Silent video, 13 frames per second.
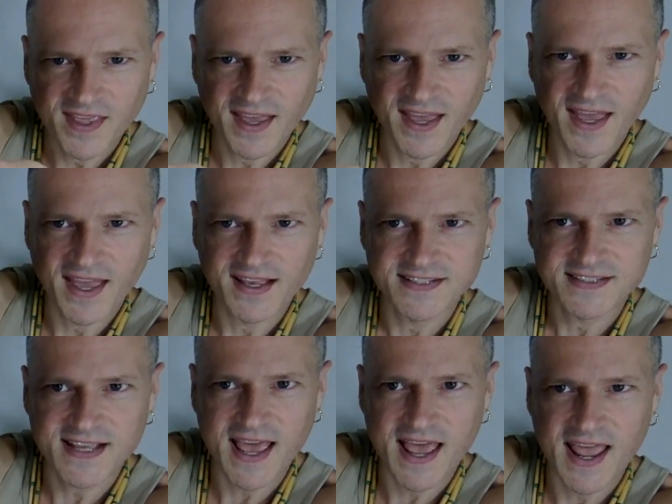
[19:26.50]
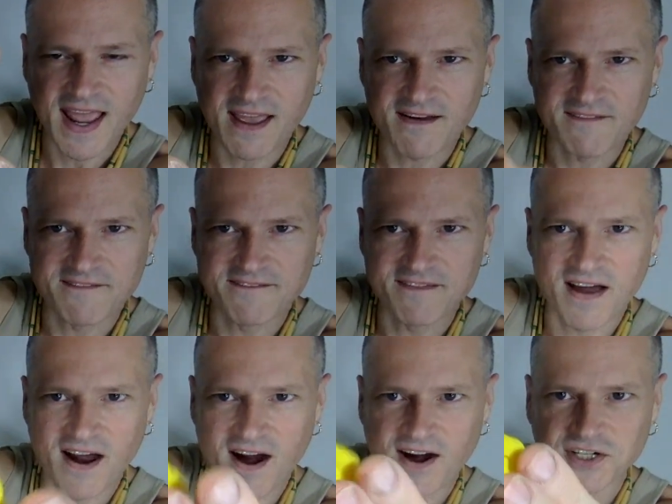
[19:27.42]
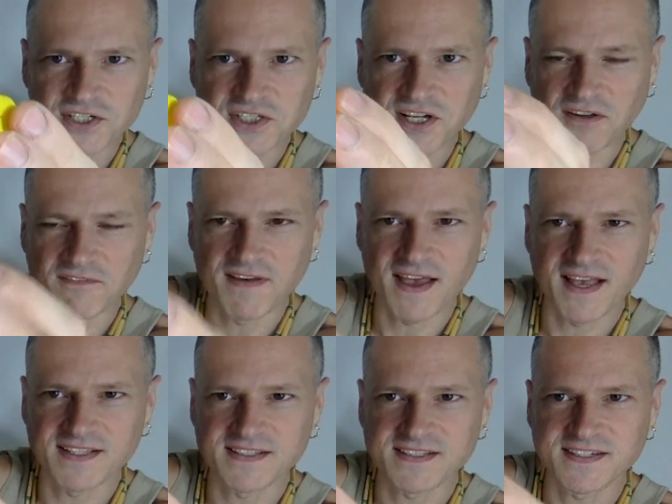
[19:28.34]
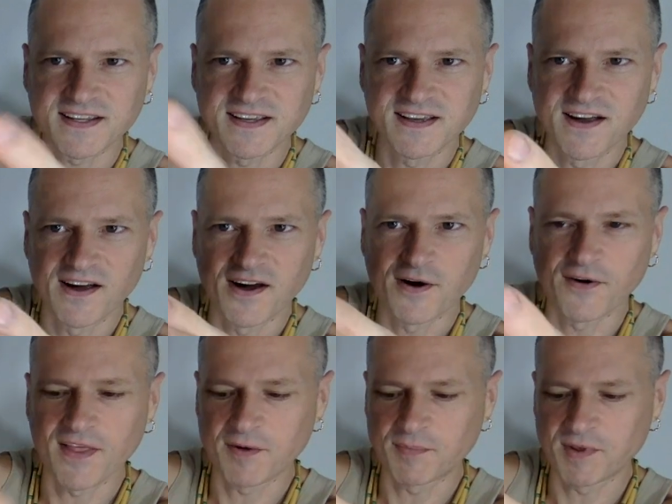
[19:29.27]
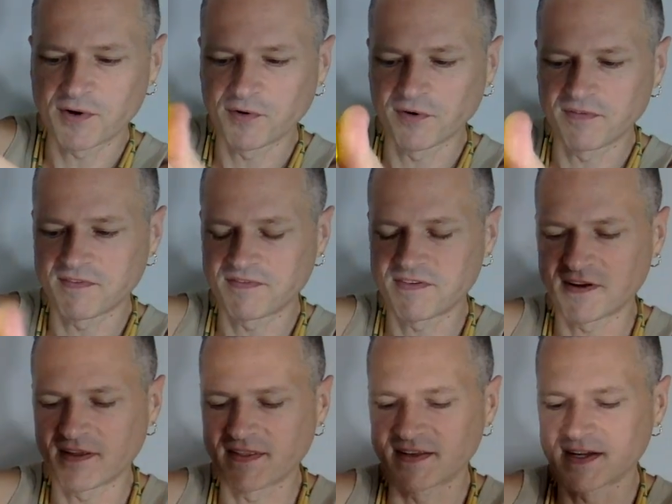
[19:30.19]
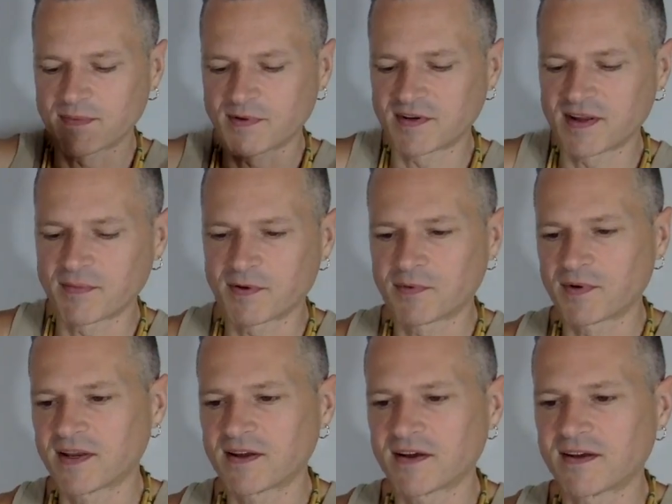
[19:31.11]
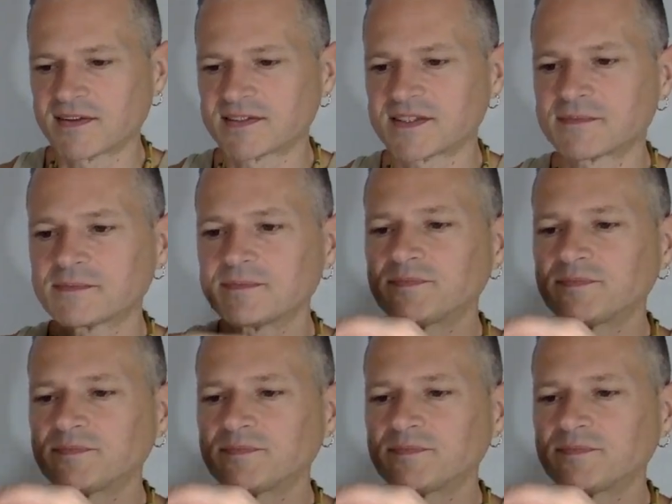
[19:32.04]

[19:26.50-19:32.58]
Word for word: as a hard shell vest. Oh, that would be cool if it fit on the WWE dolls.